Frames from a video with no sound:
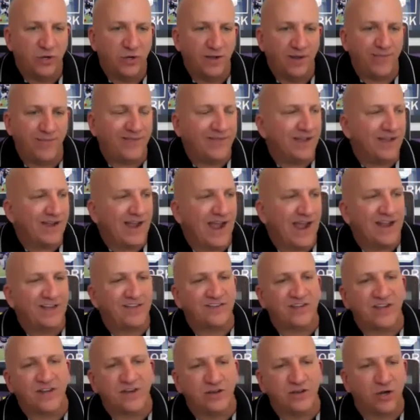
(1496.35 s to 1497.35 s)
I'm not the guy
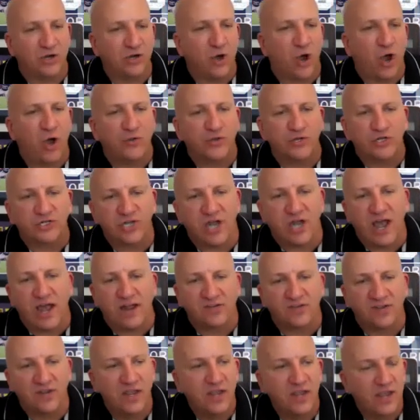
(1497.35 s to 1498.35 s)
sitting there calling the
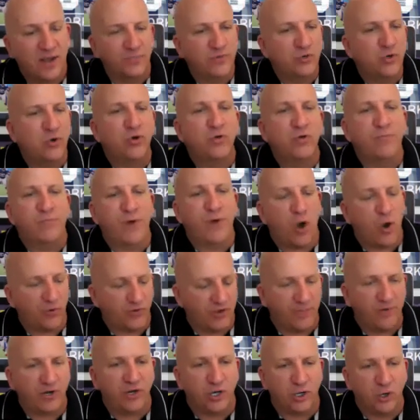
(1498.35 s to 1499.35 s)
shots. I'm doing both.
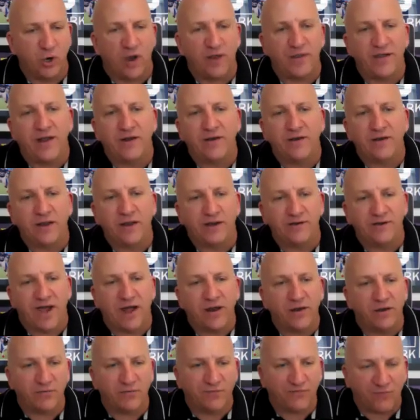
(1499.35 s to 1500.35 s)
I'm going to go out,
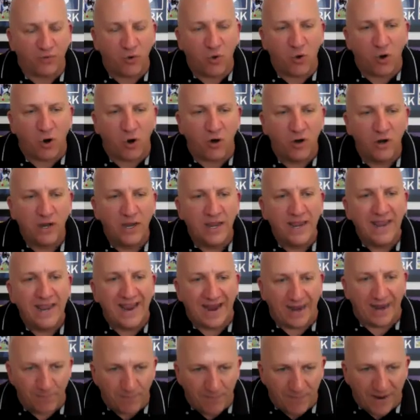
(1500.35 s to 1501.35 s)
down floor
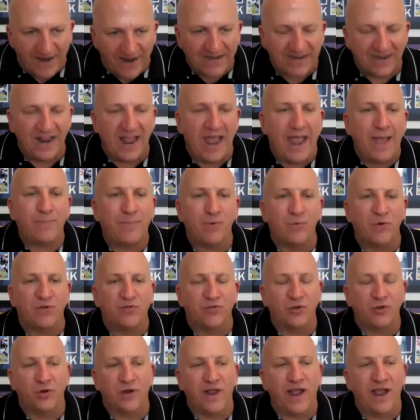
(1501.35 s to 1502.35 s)
and make it happen with
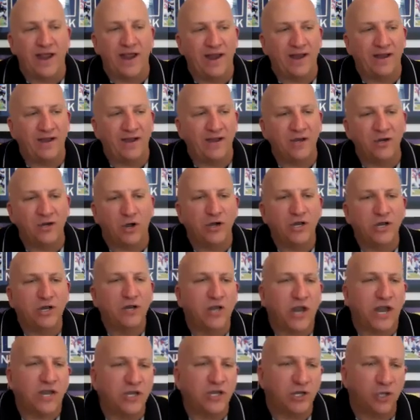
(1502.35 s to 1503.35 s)
you. And you know,
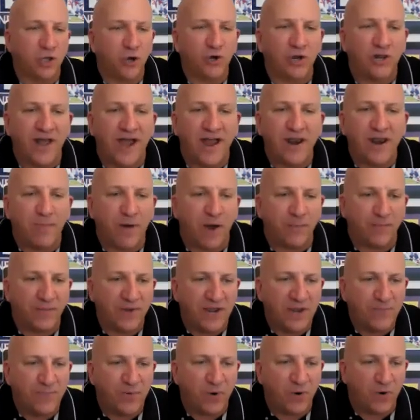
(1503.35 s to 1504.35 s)
and you learn a lot about
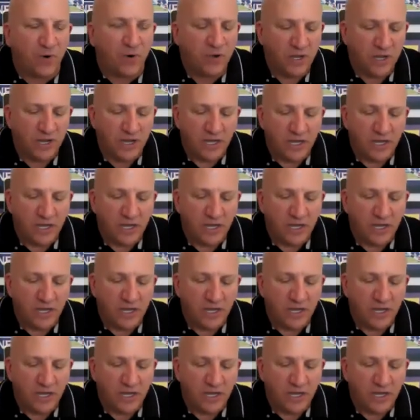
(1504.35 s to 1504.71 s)
people.